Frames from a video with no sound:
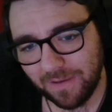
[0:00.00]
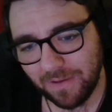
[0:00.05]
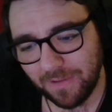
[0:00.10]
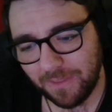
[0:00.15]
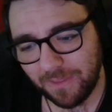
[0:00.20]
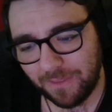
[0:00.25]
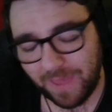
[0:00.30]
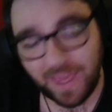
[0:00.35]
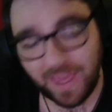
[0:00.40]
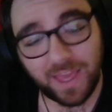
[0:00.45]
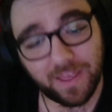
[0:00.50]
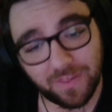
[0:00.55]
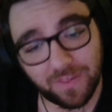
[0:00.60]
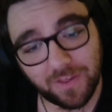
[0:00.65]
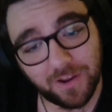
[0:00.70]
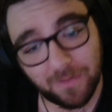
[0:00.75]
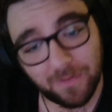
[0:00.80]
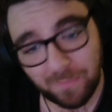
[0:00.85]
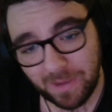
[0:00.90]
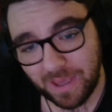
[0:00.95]
think it's
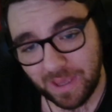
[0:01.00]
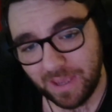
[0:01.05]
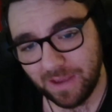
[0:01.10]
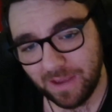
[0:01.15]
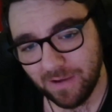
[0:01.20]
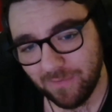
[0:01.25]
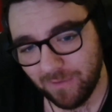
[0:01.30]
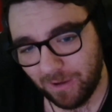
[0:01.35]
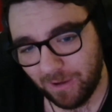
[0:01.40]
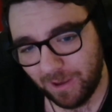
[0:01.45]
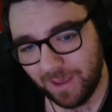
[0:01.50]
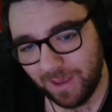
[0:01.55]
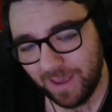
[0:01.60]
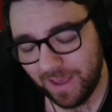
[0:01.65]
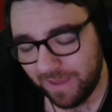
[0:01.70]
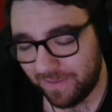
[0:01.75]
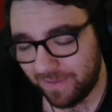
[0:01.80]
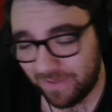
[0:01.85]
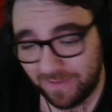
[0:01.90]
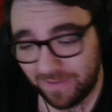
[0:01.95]
going to be, right?
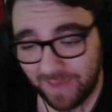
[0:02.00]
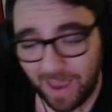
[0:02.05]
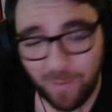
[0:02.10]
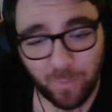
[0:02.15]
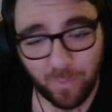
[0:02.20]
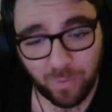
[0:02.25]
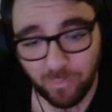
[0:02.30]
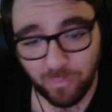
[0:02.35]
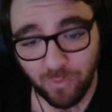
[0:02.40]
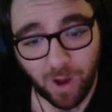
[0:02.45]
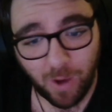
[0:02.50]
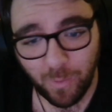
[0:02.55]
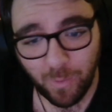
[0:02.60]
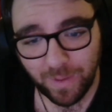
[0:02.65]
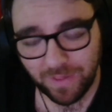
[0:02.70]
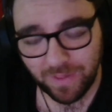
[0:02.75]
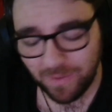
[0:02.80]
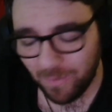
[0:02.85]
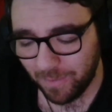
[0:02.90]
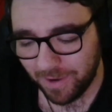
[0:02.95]
The same with Roll.
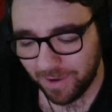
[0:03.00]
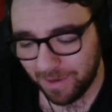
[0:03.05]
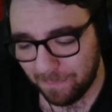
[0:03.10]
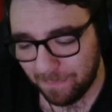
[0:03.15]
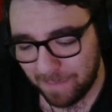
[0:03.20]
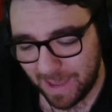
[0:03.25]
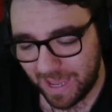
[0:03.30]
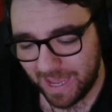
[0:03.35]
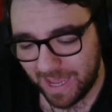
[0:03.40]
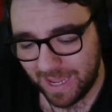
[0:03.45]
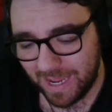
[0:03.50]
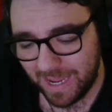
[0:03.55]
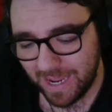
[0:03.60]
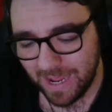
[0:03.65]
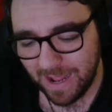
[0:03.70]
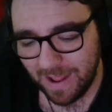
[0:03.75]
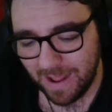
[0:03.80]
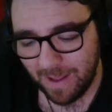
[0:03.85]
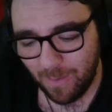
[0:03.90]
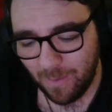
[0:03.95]
It's not going to be
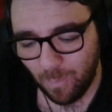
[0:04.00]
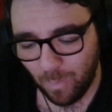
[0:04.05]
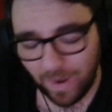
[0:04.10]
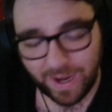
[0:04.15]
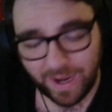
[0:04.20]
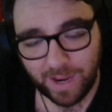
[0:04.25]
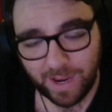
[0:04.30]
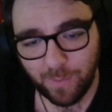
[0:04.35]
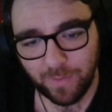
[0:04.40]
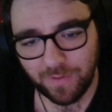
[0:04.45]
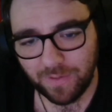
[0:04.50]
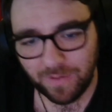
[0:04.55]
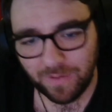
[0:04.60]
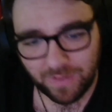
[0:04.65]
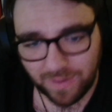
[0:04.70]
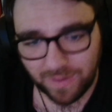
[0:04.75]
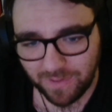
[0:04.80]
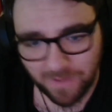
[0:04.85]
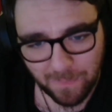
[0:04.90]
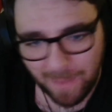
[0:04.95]
when he was
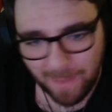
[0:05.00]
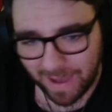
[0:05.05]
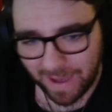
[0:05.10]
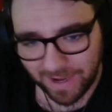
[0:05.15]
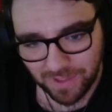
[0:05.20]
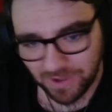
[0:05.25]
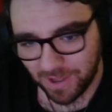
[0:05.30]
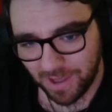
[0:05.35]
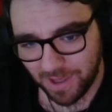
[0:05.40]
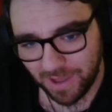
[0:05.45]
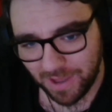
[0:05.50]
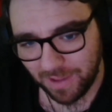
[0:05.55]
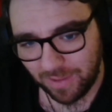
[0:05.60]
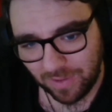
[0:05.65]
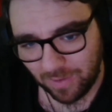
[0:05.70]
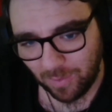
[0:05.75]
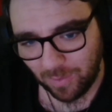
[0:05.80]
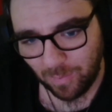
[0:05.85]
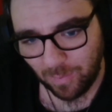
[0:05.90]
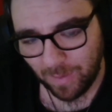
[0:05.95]
assistant manager
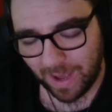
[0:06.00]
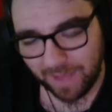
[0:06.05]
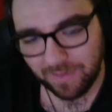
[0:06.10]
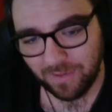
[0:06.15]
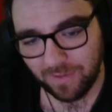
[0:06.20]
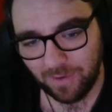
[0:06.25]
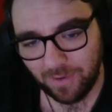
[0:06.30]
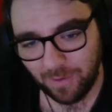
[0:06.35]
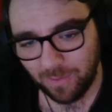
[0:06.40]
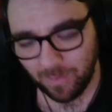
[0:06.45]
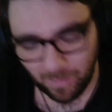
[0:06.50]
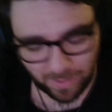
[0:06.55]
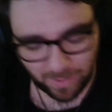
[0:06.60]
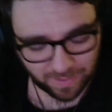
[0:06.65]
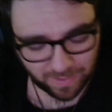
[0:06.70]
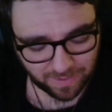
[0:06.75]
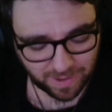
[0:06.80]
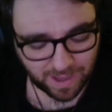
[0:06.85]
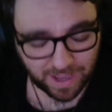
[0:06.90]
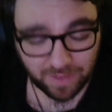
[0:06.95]
to Hasenhüttl.
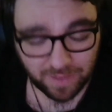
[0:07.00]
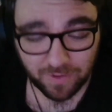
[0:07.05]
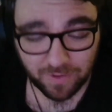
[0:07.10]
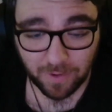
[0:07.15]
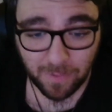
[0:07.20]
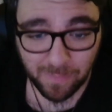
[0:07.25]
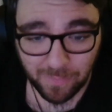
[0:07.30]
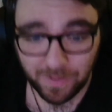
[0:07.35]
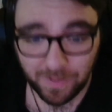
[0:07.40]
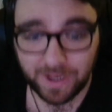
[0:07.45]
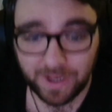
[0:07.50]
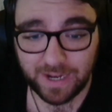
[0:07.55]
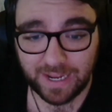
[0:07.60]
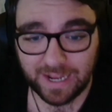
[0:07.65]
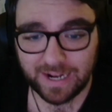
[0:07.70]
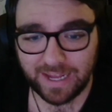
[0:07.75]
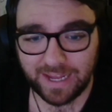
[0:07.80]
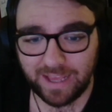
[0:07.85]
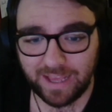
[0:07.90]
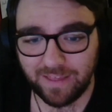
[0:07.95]
It's a completely
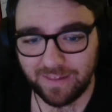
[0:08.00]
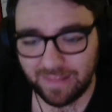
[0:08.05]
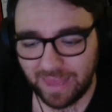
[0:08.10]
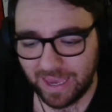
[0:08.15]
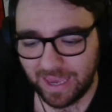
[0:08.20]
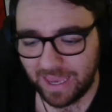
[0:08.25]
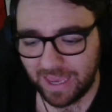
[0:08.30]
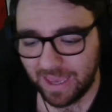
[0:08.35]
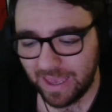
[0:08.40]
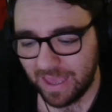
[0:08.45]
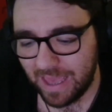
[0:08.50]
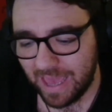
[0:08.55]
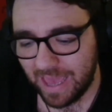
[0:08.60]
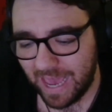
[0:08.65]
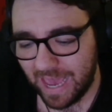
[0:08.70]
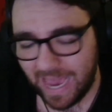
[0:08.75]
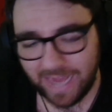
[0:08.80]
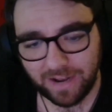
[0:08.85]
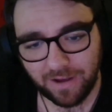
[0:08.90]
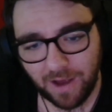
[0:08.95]
clean slate,
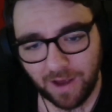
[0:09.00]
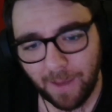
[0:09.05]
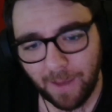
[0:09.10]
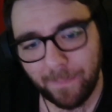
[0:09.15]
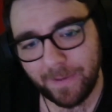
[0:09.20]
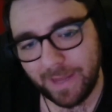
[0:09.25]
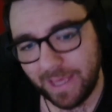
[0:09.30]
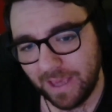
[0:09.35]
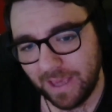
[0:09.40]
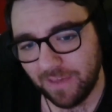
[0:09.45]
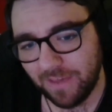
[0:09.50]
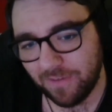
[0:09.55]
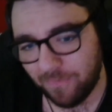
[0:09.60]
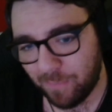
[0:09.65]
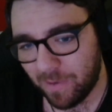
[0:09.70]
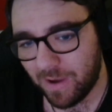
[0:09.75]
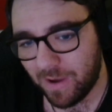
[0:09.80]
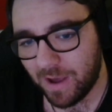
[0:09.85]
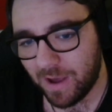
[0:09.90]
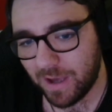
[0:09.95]
and a couple of years have
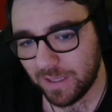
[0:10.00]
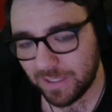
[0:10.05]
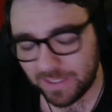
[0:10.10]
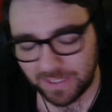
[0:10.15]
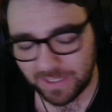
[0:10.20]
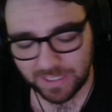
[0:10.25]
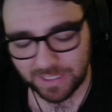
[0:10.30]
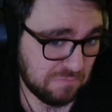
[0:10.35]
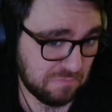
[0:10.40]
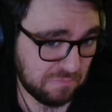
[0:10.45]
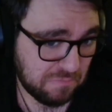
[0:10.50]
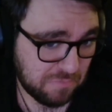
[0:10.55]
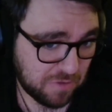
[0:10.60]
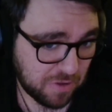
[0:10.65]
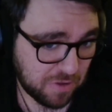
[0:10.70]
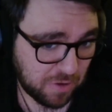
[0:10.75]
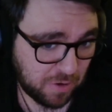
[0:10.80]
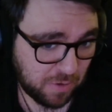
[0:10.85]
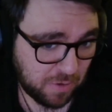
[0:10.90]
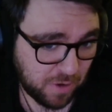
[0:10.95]
passed,
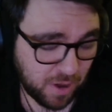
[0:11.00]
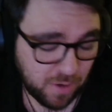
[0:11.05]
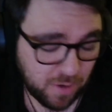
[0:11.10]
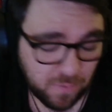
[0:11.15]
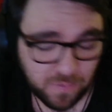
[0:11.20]
so who knows?